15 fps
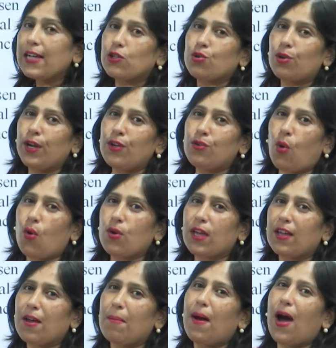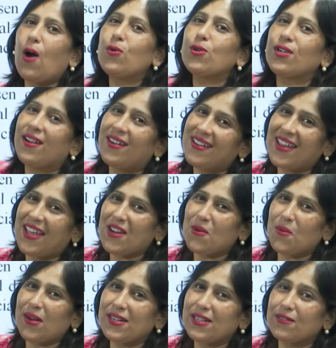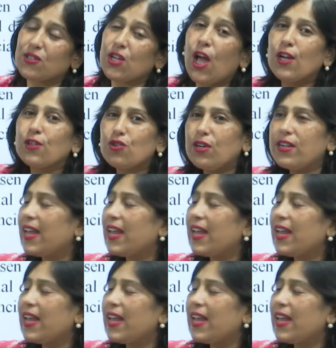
actually talking about derivatives. So,